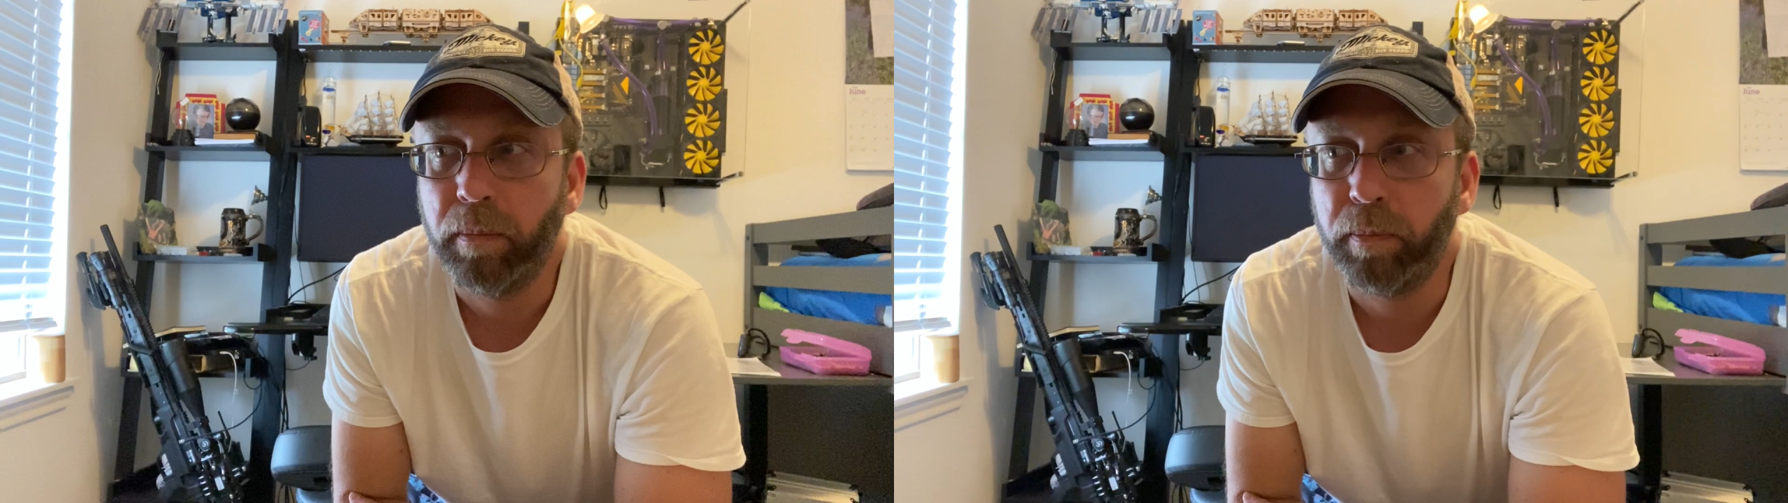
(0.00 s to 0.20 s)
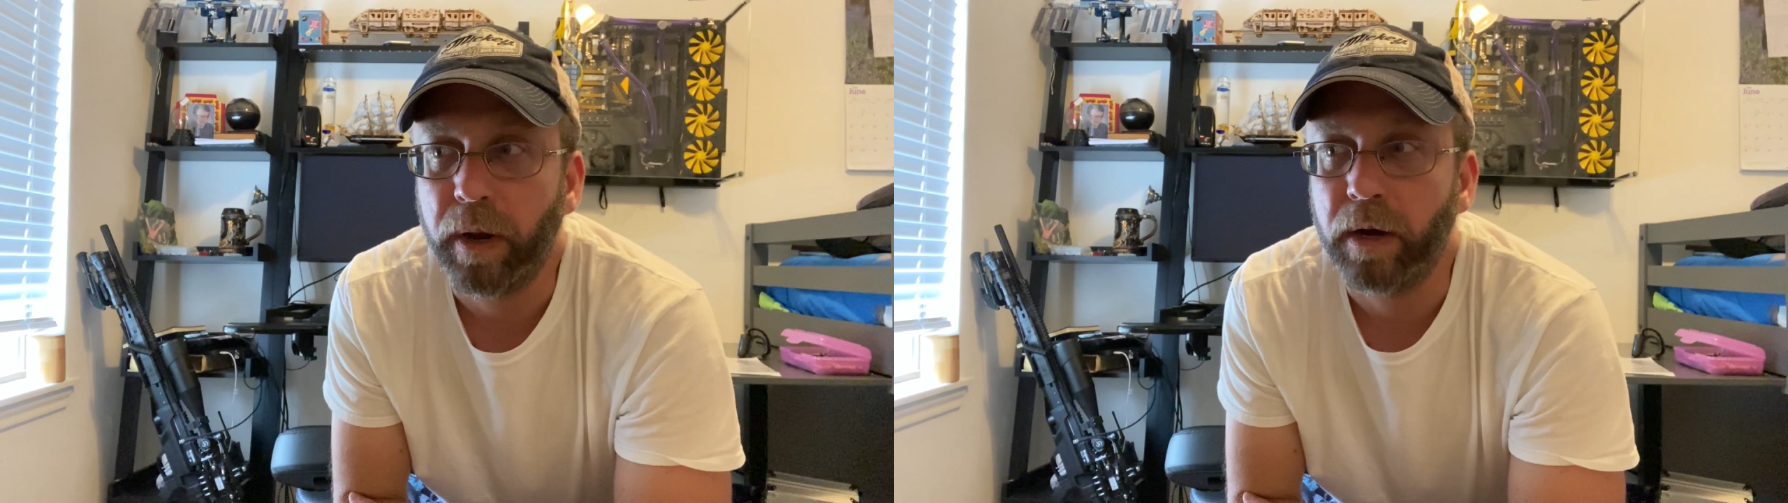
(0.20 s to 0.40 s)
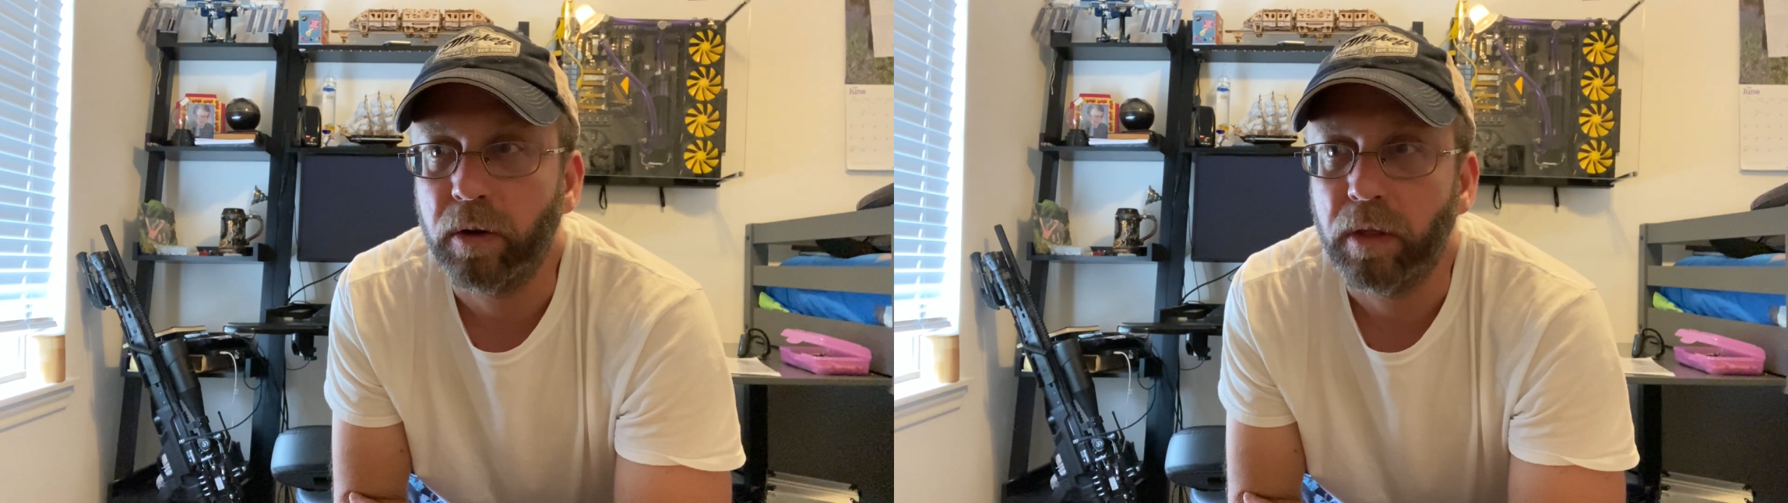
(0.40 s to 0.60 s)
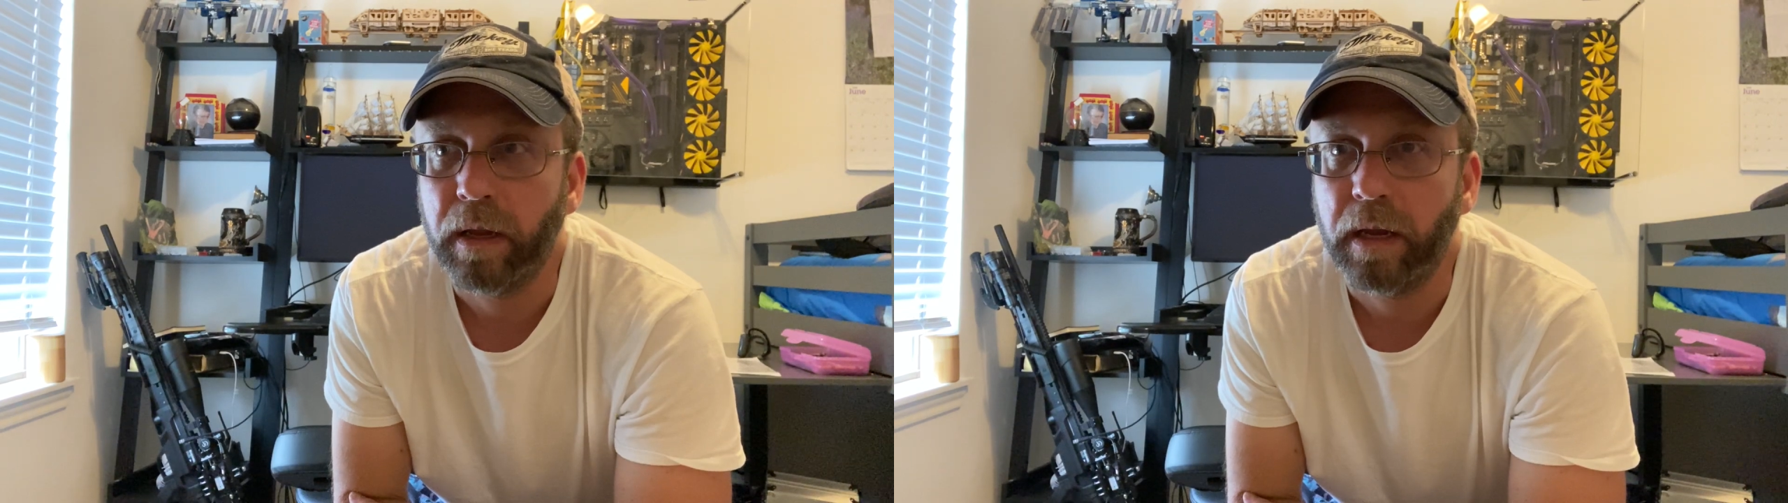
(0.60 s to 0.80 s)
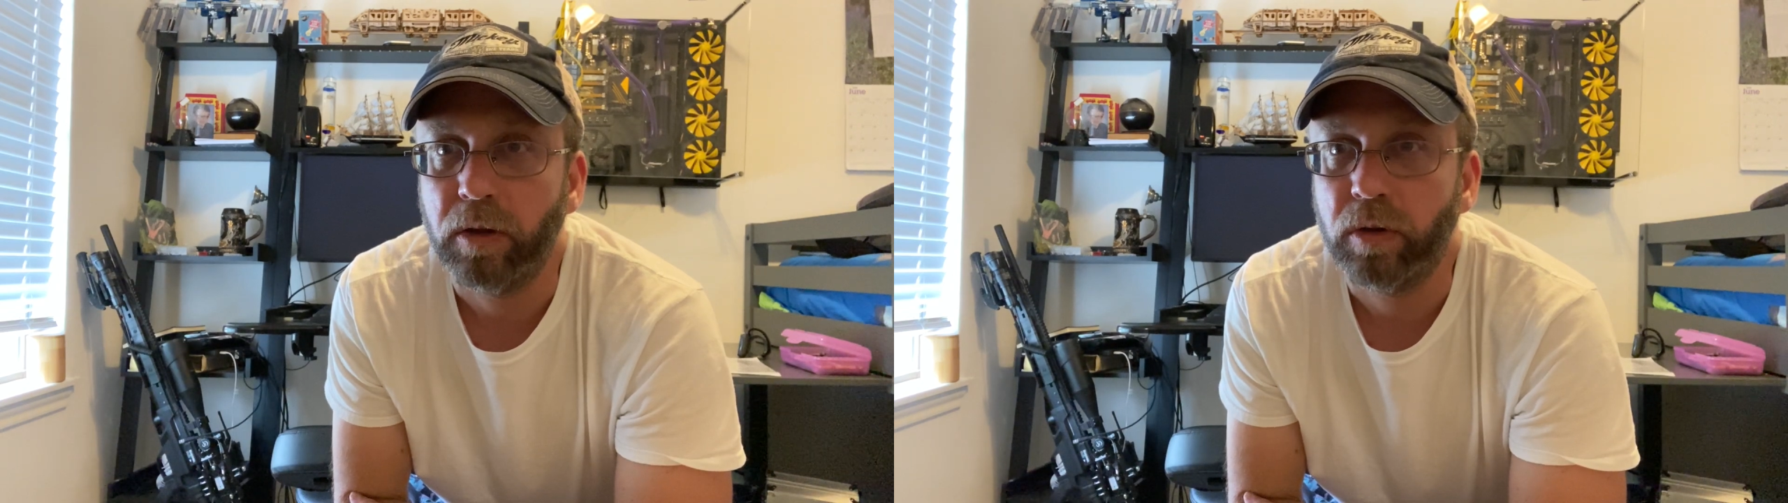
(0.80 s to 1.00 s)
But I do
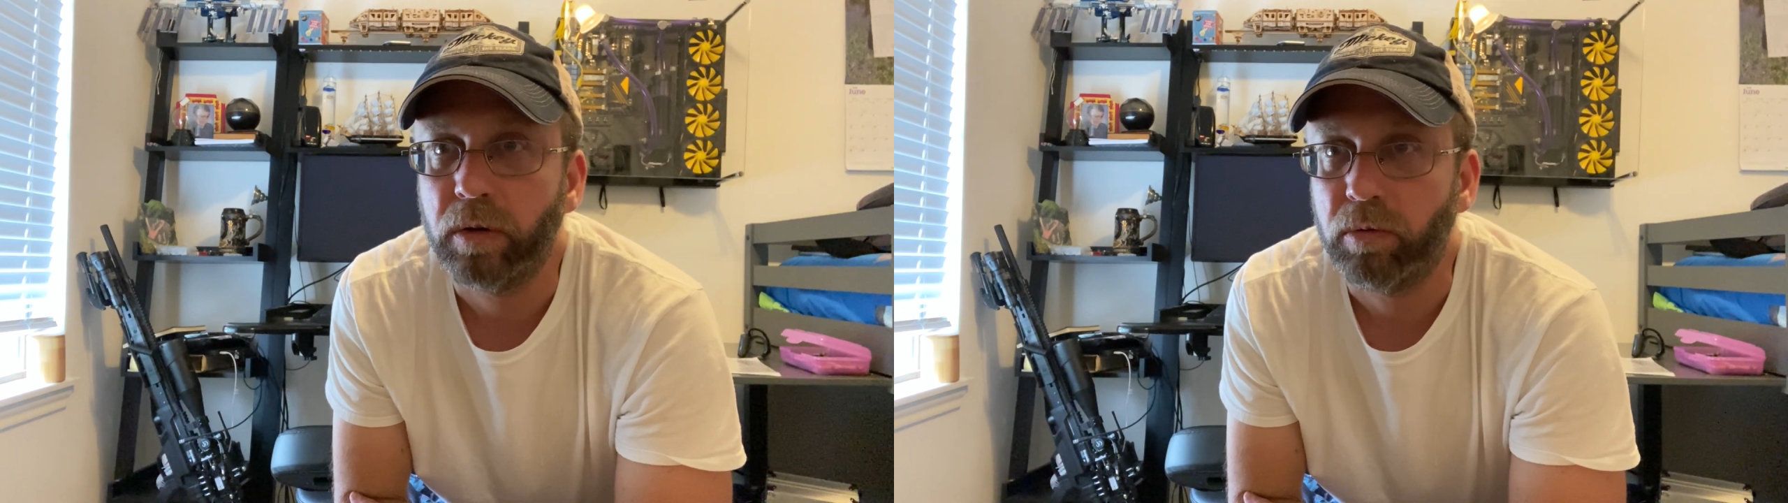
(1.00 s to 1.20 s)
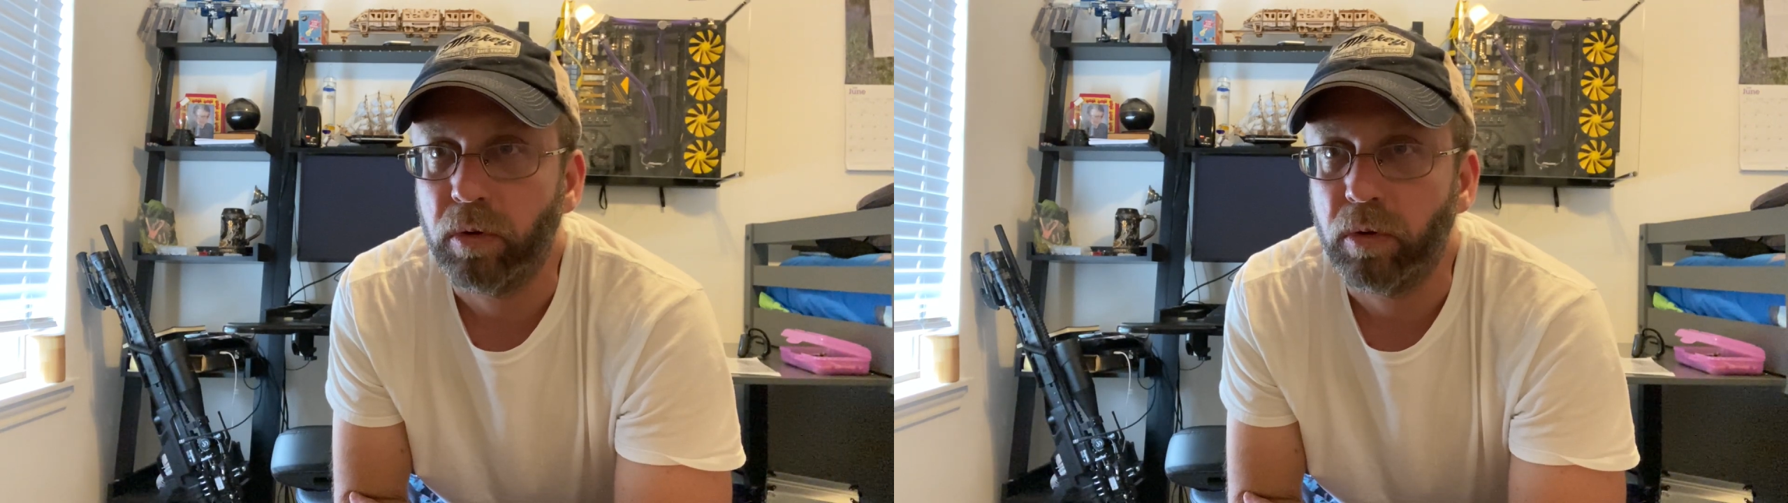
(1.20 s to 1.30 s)
think he should